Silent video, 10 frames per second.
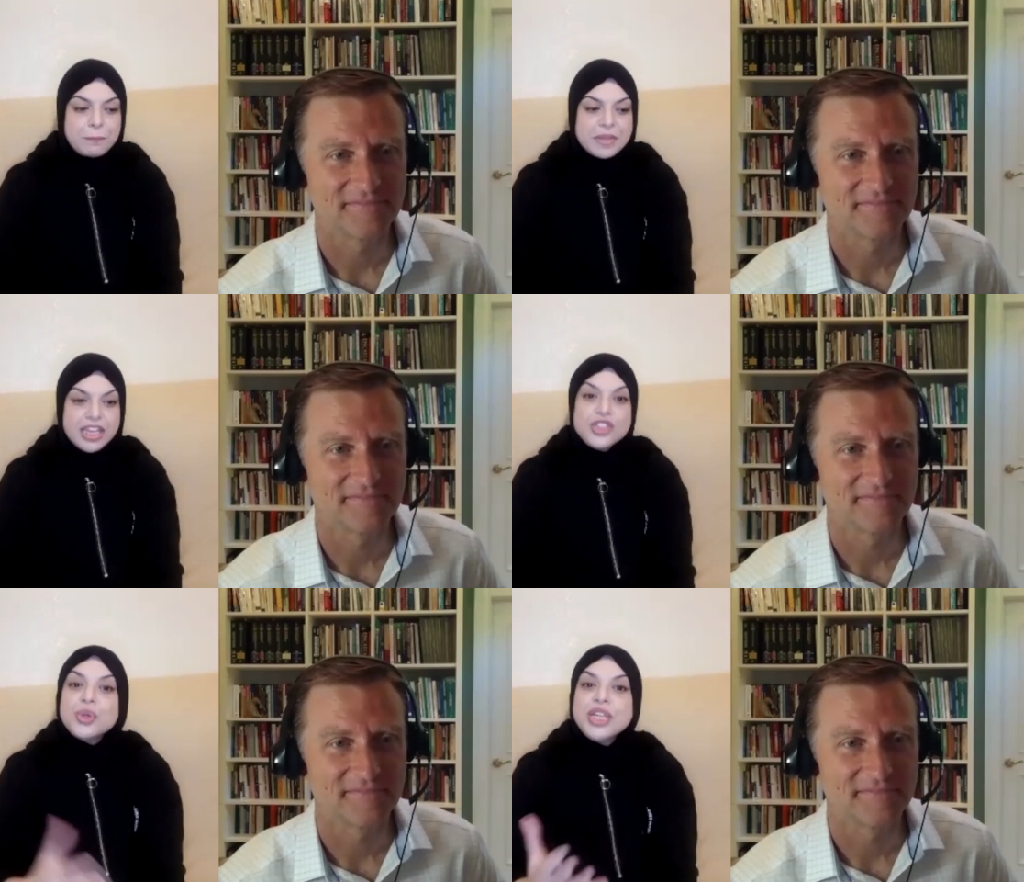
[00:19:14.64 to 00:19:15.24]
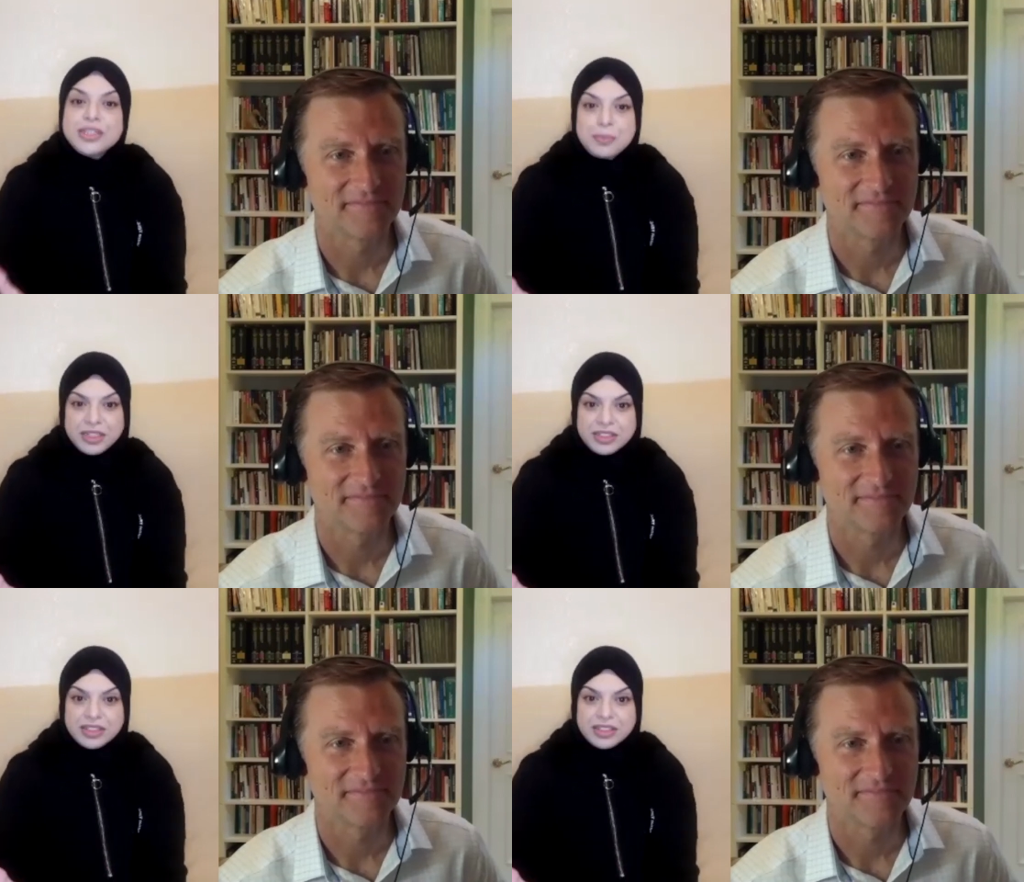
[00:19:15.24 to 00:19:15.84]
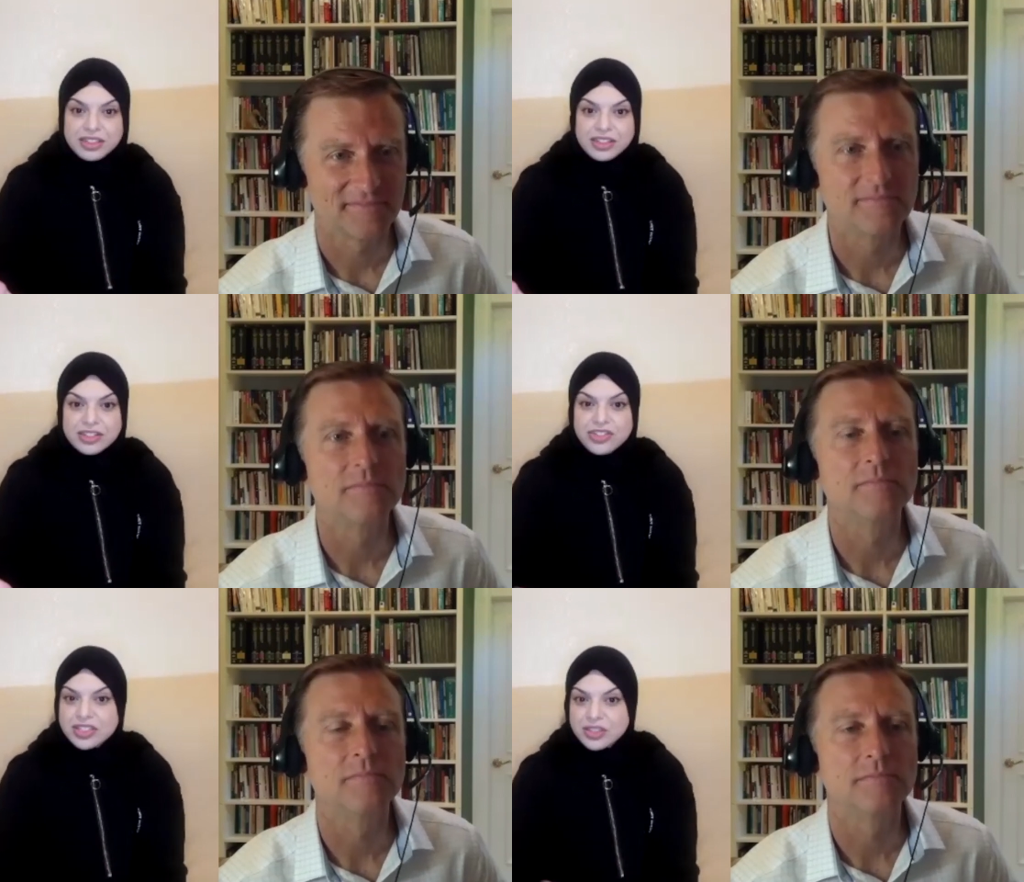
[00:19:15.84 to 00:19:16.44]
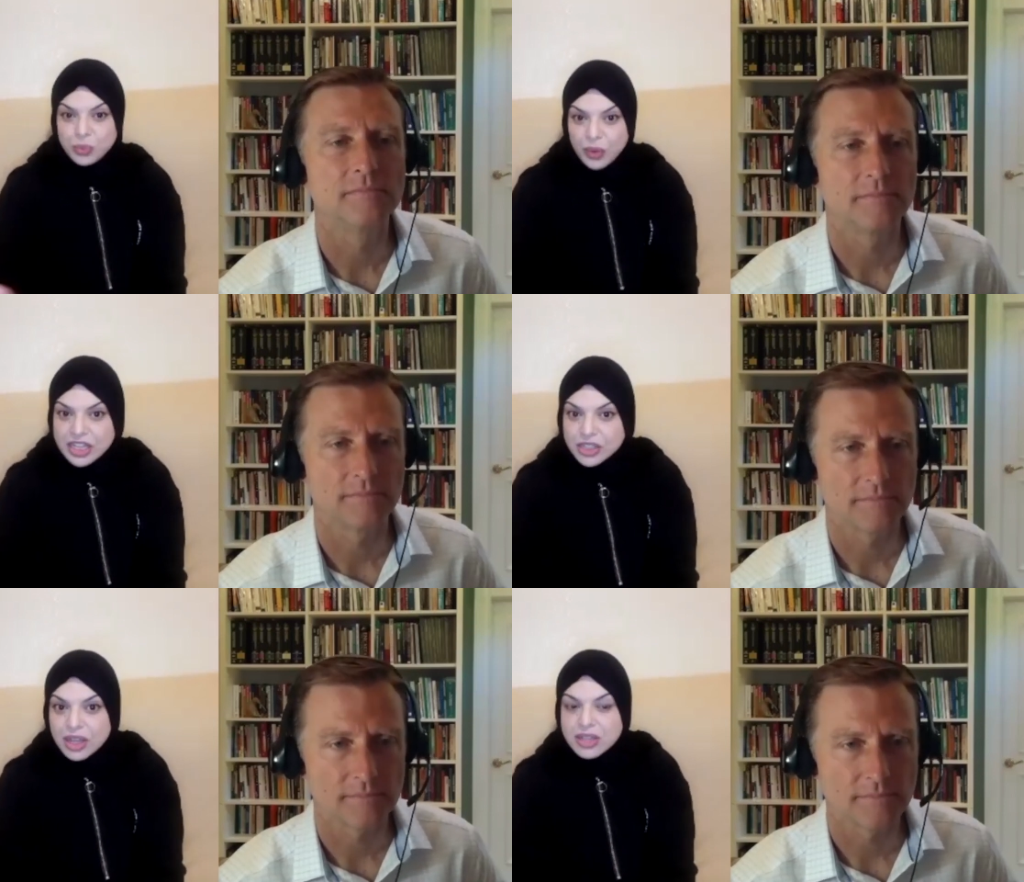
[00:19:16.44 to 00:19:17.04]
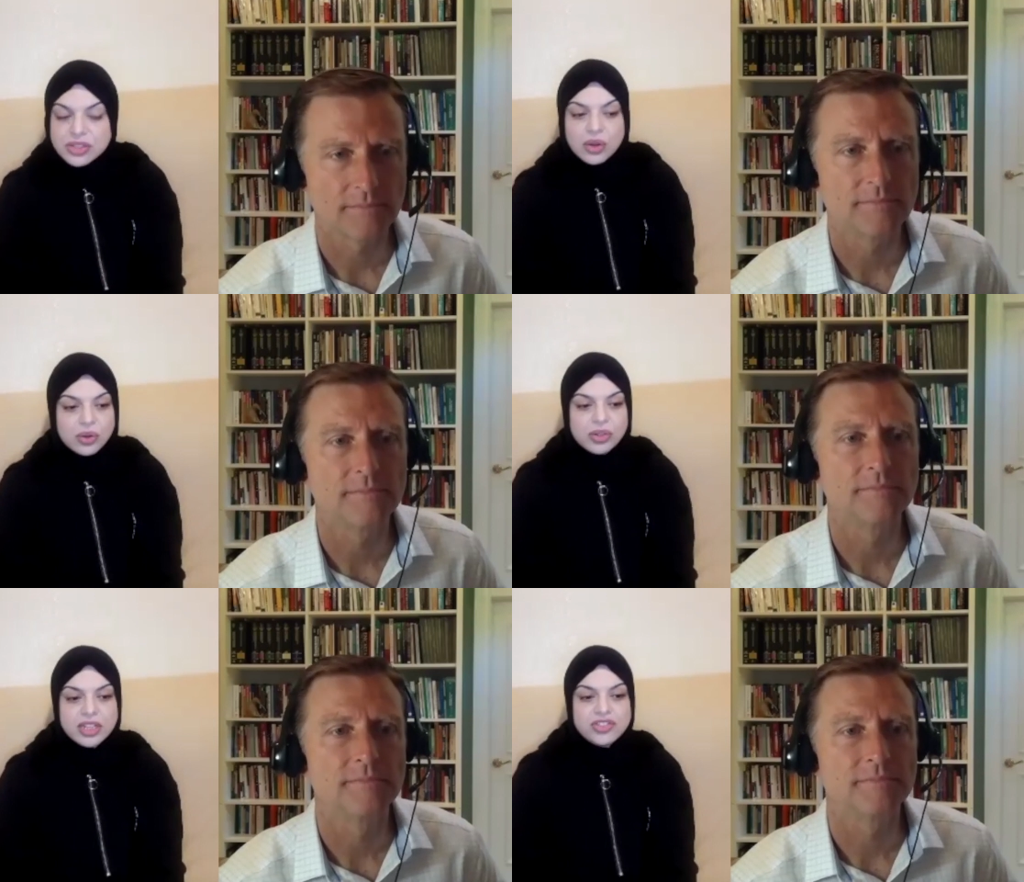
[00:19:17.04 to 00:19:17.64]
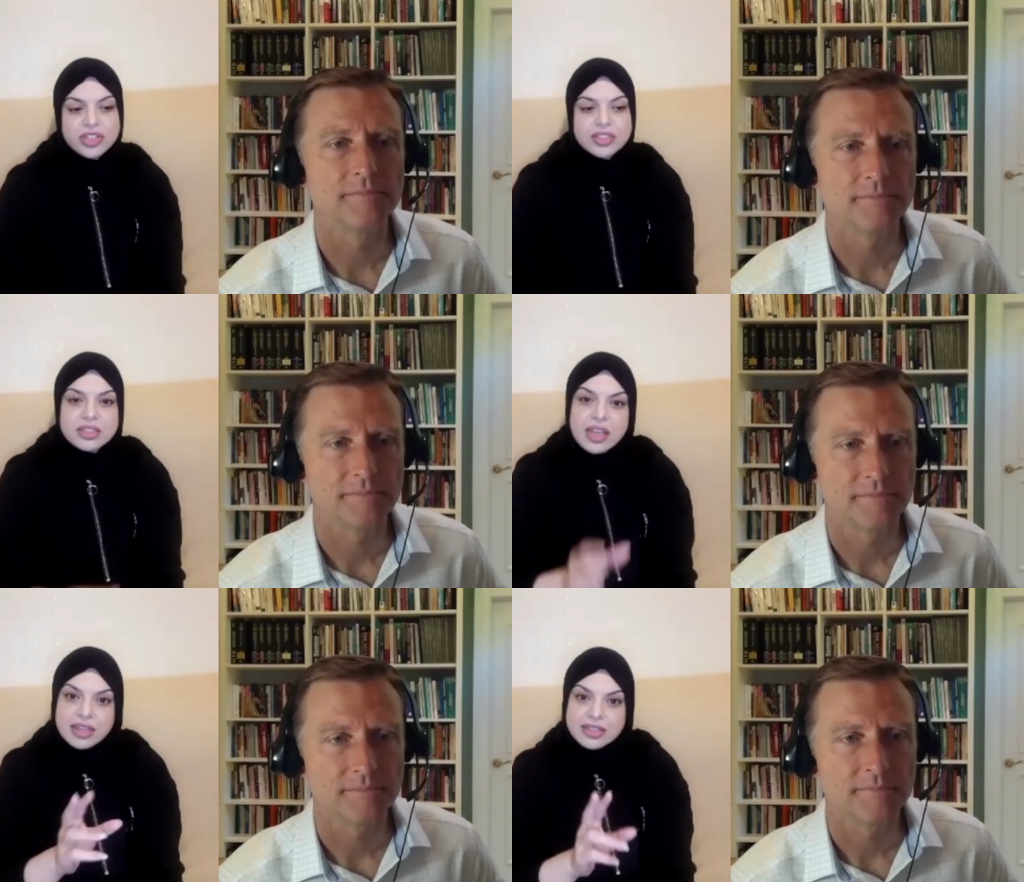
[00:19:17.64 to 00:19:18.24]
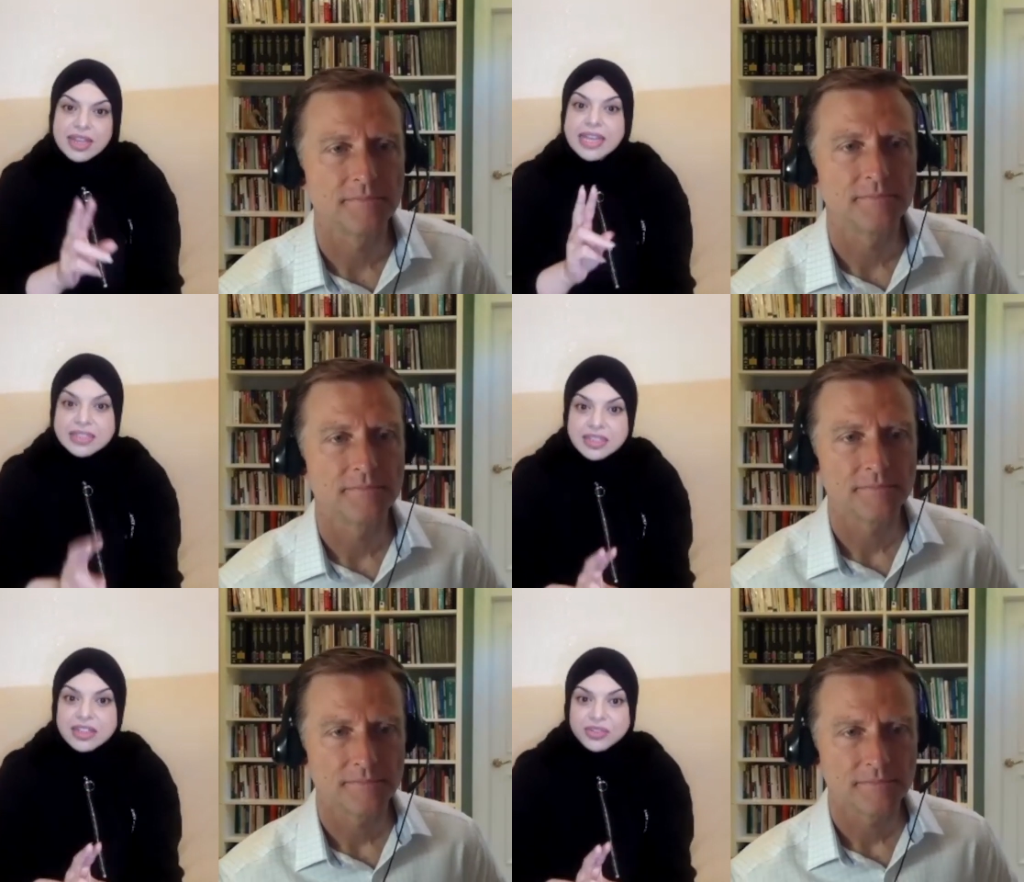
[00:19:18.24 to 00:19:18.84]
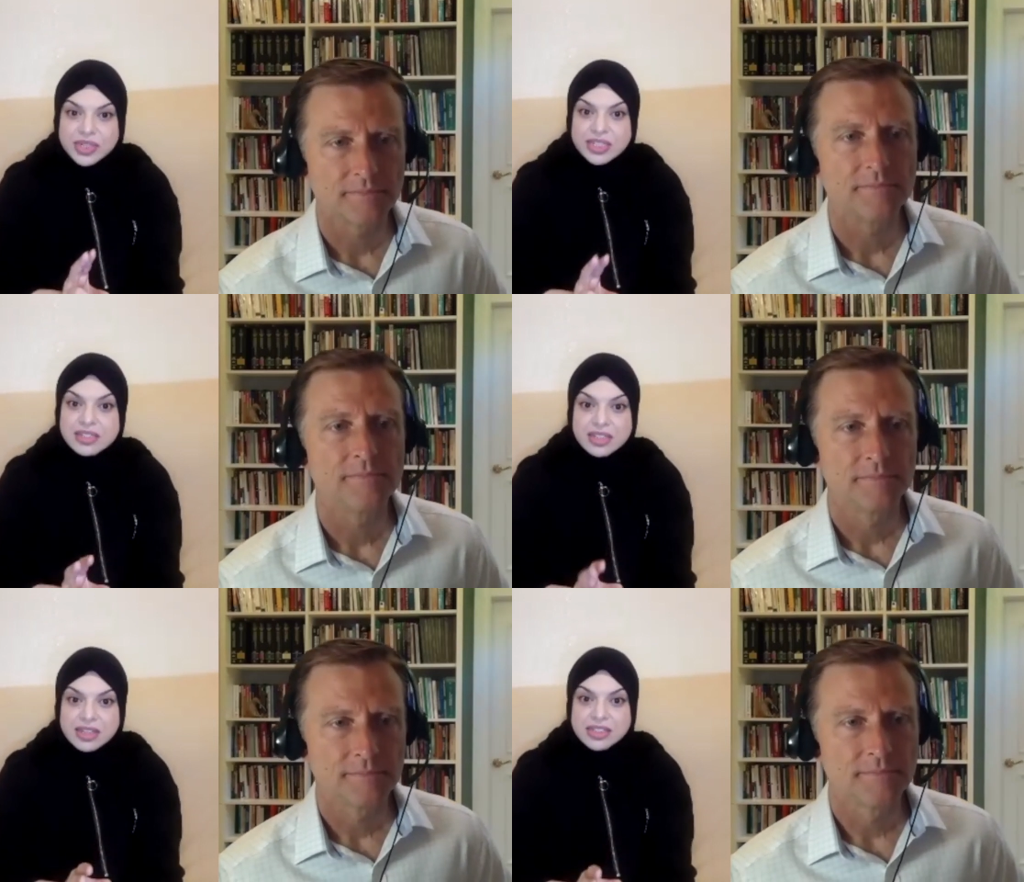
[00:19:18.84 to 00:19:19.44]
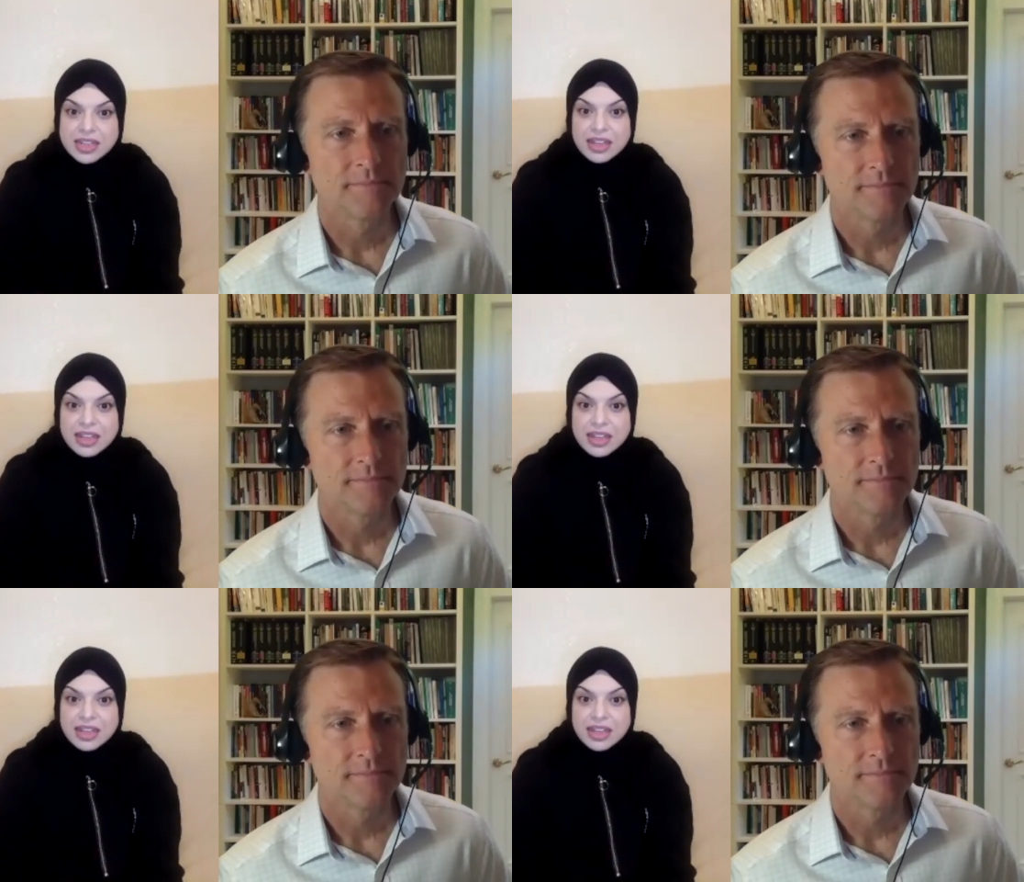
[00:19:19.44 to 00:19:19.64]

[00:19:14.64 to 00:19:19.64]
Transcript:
Speaker 1: treatment, not just weight loss or not just as an insulin resistant